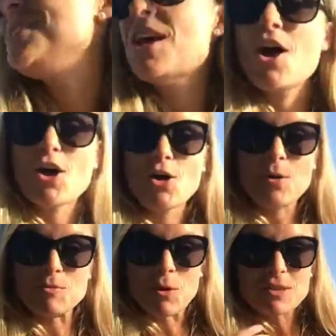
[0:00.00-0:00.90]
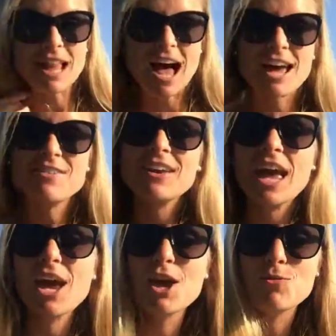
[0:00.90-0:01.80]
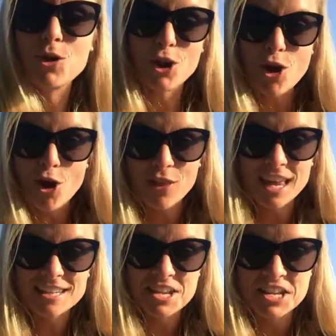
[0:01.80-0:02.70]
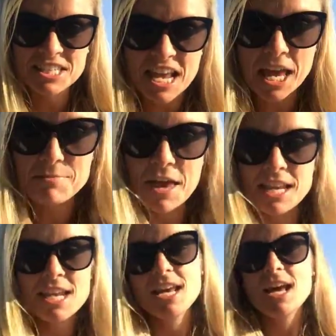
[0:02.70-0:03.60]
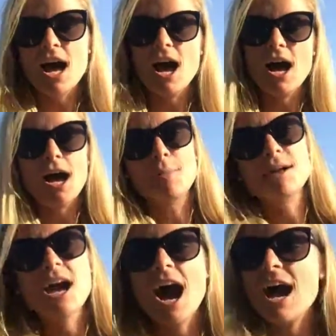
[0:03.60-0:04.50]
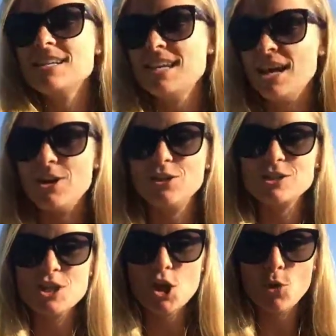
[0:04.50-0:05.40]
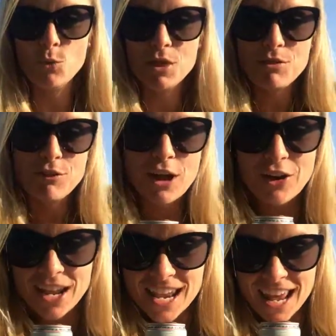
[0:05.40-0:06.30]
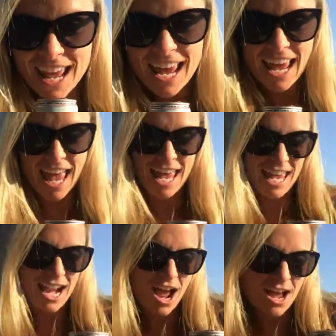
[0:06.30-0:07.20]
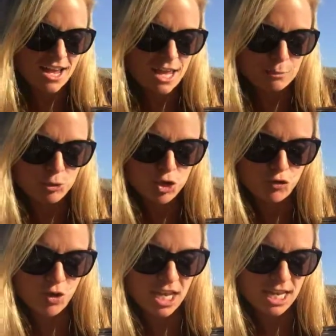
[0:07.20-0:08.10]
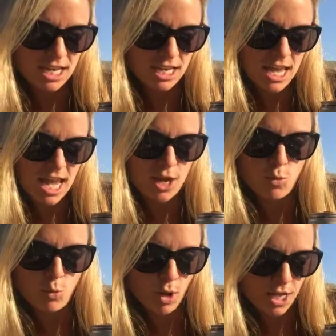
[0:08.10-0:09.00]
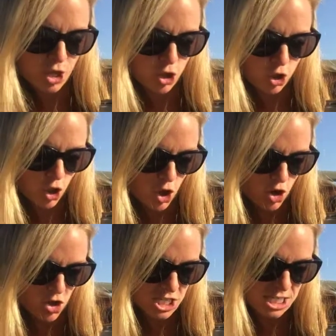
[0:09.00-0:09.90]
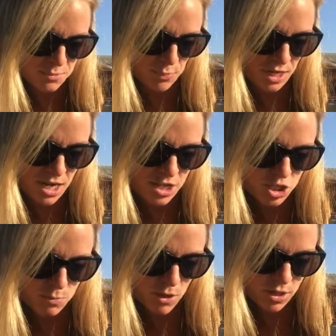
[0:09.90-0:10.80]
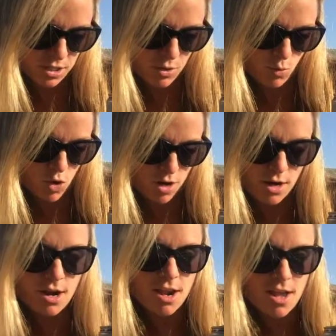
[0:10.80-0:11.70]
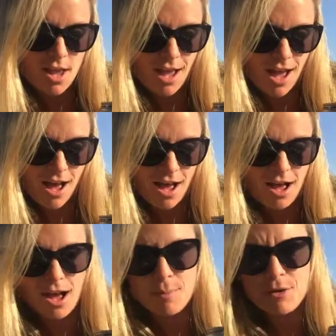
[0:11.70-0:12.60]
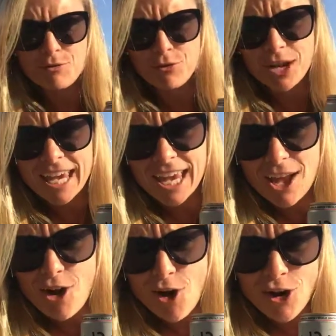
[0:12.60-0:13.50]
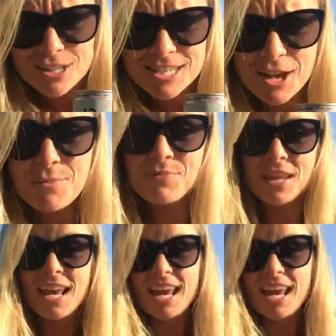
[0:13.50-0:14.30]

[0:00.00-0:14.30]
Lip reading: So I'm going live and we're going to call this segment Cocktails with Farron, and I am drinking a White Claw spiked sparkling water. Freaking awesome.